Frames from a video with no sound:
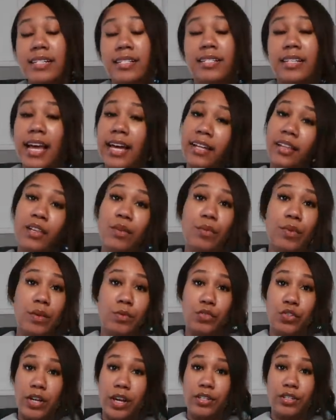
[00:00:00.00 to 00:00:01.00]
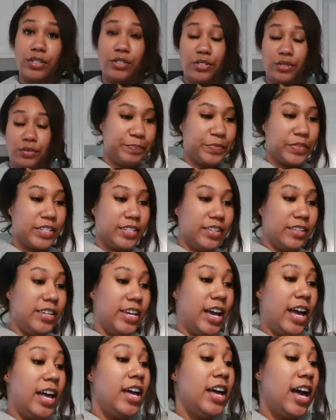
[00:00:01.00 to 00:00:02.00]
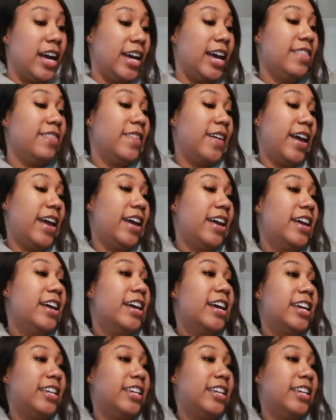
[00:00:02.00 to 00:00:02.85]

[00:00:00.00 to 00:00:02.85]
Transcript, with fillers: exactly what I'm trying to do. So, yeah, I got that.